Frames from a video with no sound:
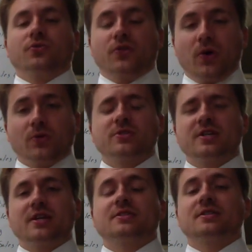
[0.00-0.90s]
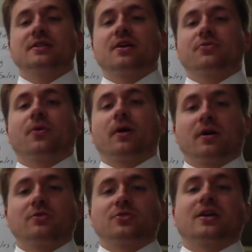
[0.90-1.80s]
those citizens in that foreign
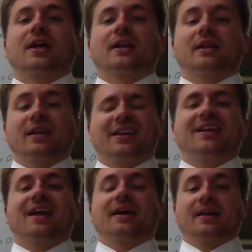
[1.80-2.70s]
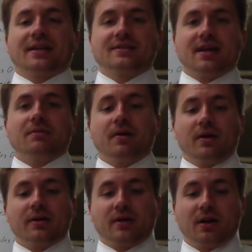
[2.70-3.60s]
country can litigate against that
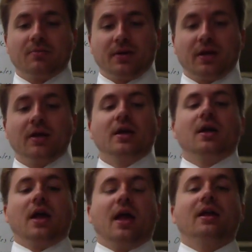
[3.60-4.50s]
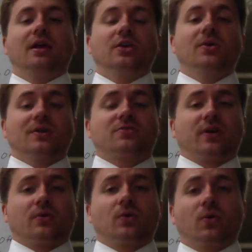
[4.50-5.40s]
American company in a U.S.
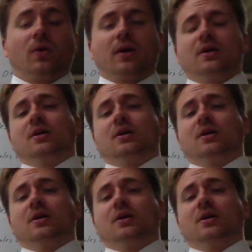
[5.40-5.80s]
federal court.